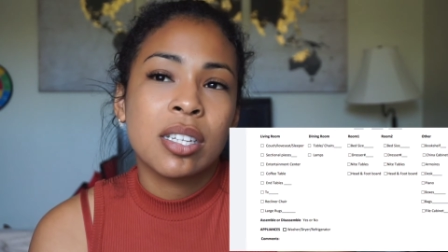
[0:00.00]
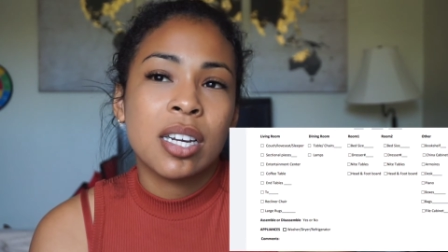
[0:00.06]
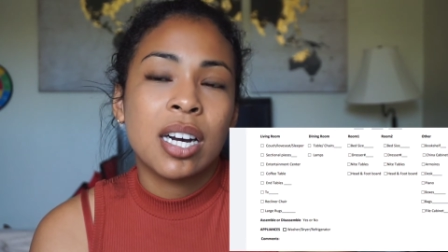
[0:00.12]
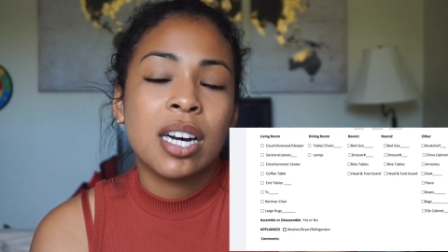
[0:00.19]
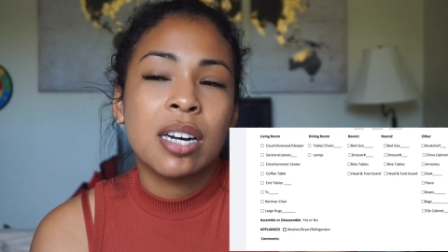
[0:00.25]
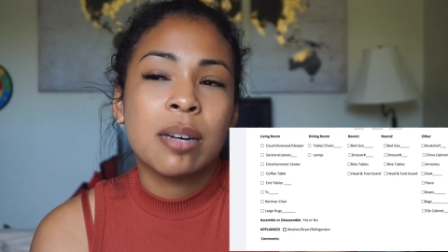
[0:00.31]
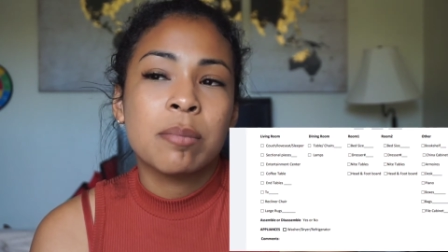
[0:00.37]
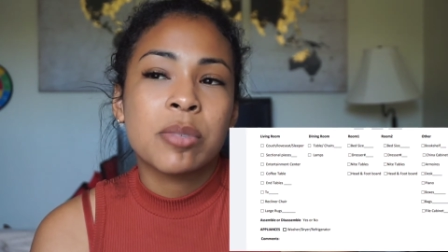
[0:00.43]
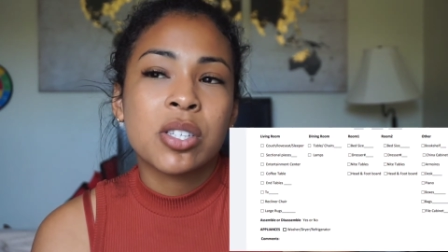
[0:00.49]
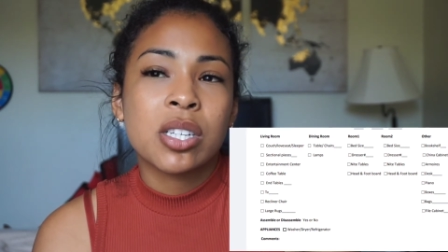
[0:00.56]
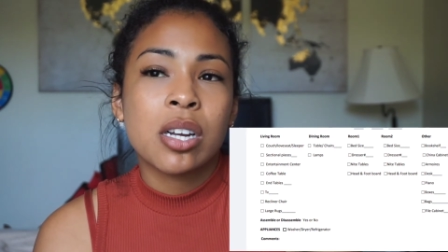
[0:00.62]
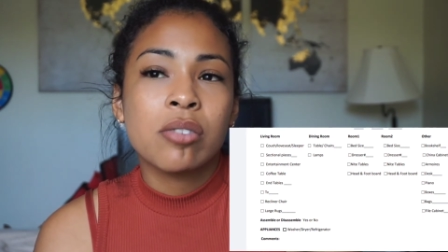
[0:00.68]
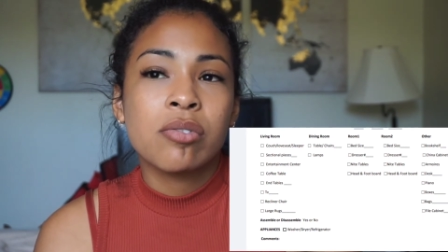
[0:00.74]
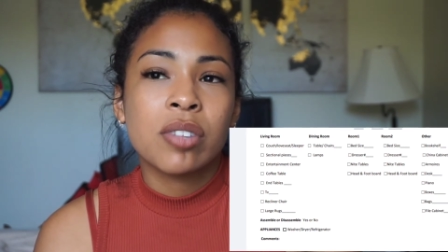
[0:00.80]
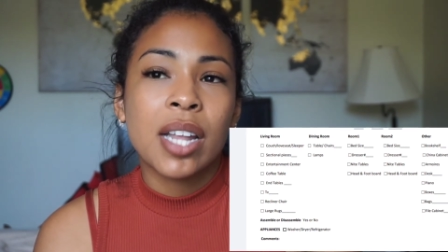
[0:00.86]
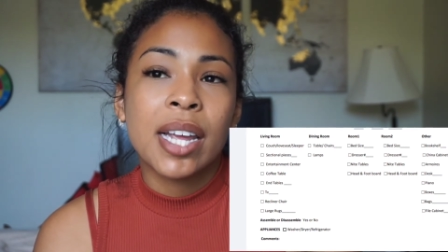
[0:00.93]
um,
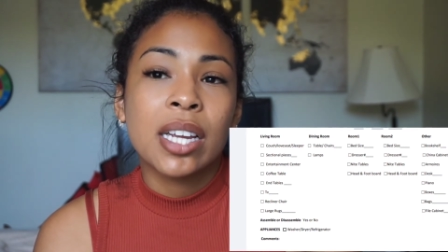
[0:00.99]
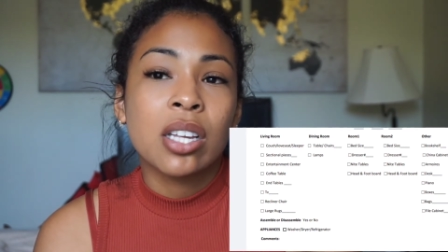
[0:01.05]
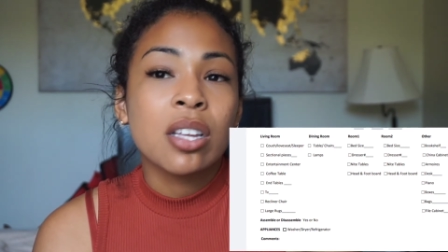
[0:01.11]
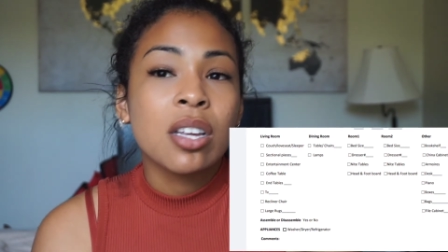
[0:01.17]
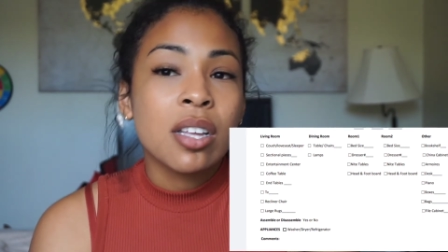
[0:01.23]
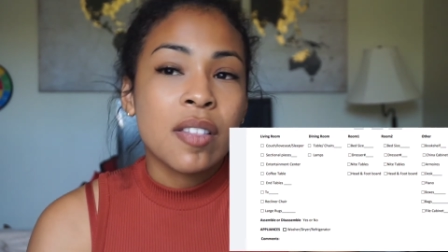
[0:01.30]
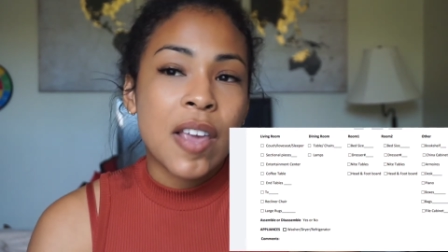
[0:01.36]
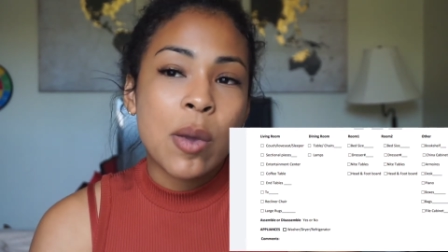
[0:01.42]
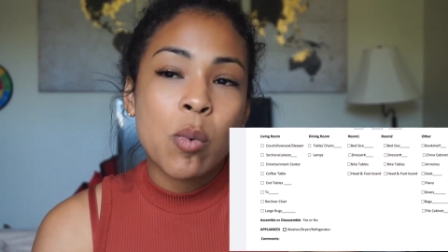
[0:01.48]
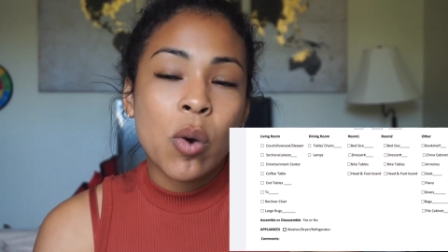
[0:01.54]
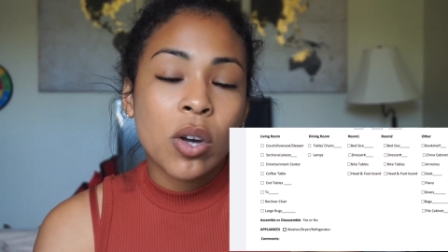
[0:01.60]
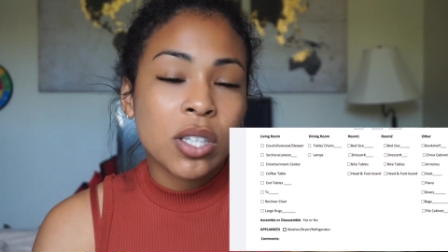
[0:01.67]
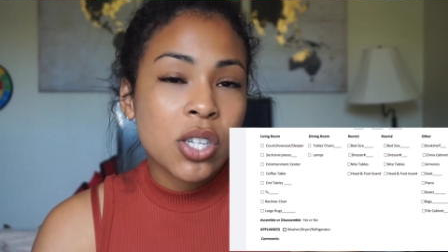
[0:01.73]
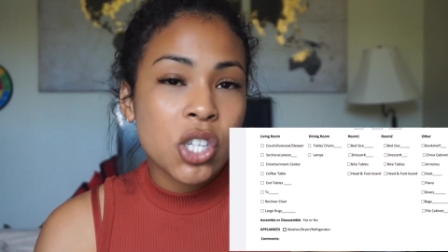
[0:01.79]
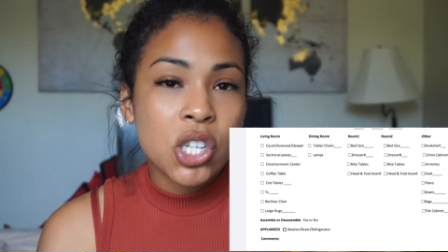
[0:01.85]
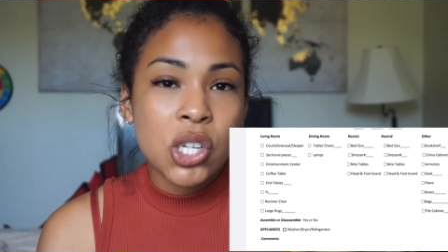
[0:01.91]
stuff like they
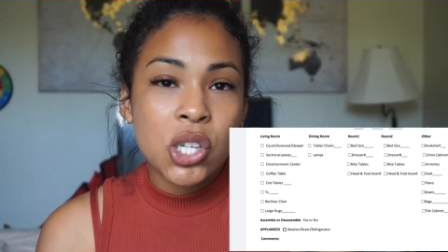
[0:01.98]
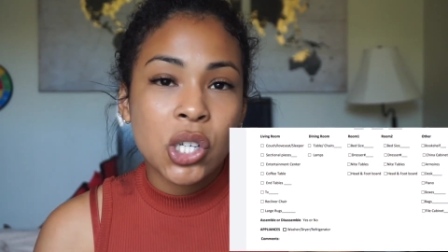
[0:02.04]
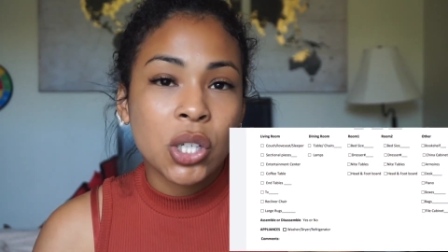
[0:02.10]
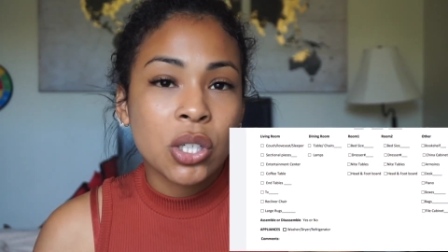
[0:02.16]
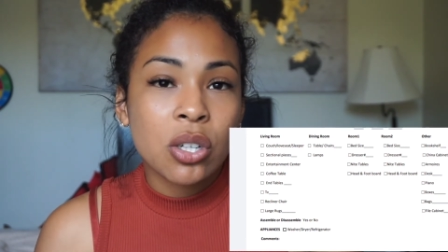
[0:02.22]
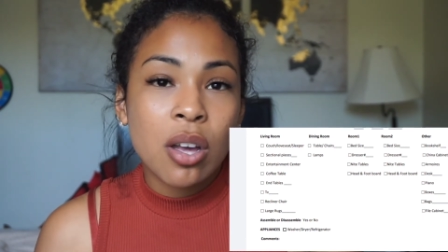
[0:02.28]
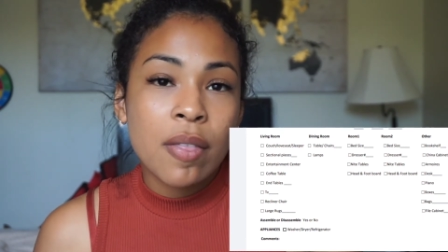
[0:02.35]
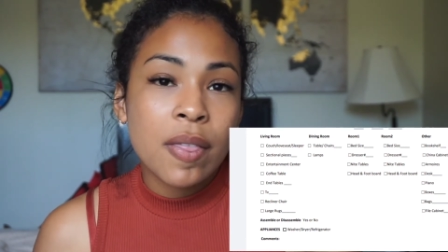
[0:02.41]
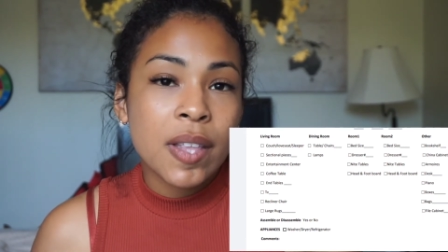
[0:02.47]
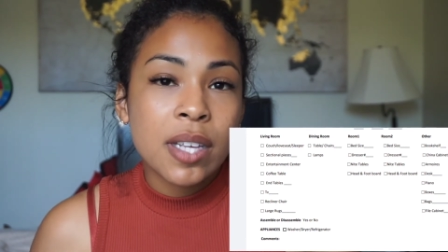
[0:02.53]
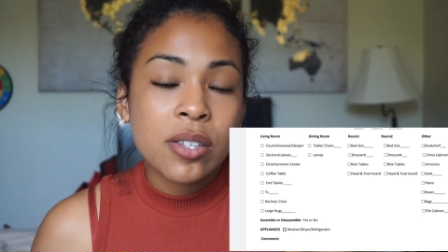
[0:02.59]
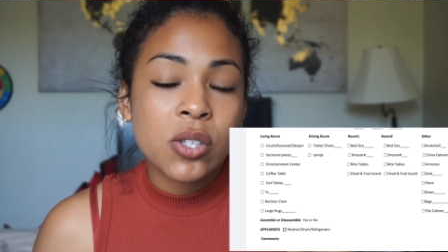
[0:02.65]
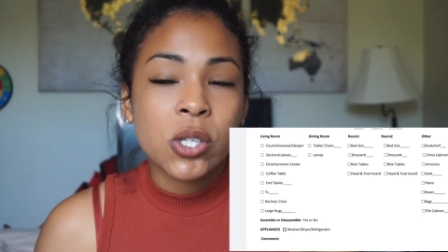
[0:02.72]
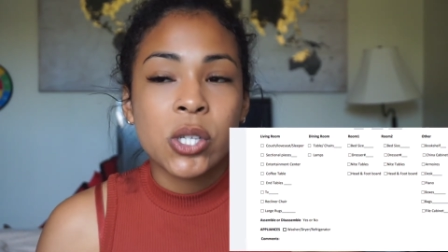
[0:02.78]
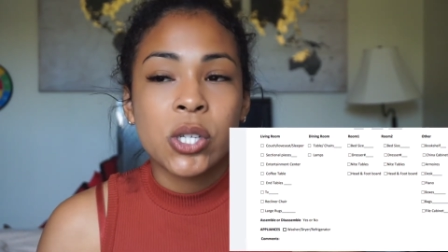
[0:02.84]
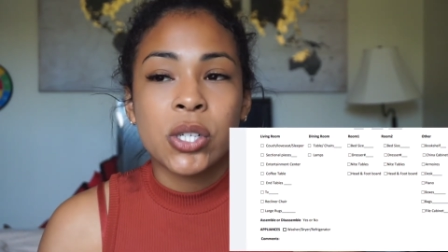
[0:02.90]
want us to turn on this
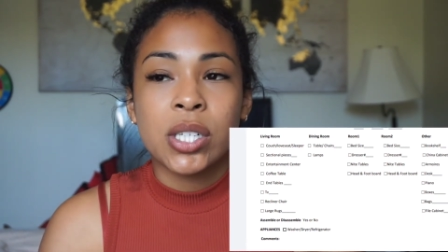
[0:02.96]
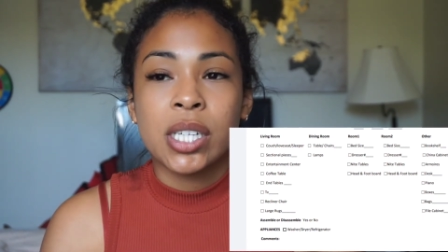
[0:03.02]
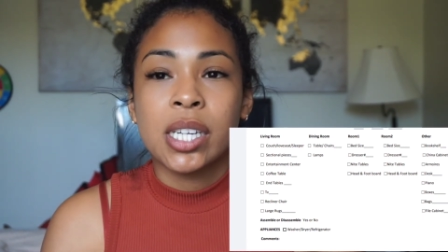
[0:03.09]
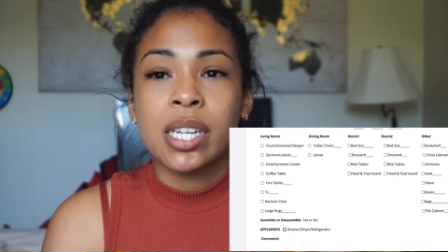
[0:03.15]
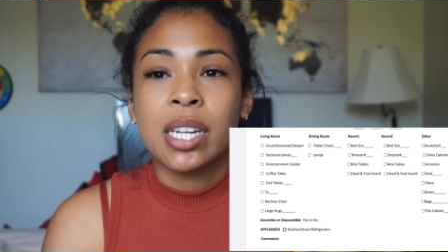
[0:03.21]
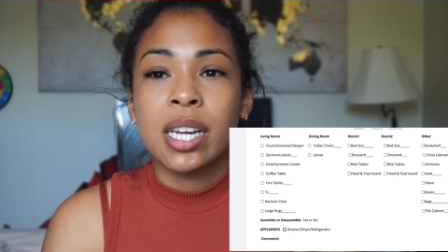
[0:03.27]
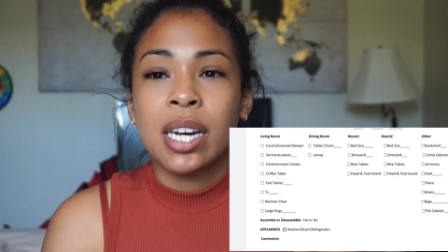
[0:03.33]
street.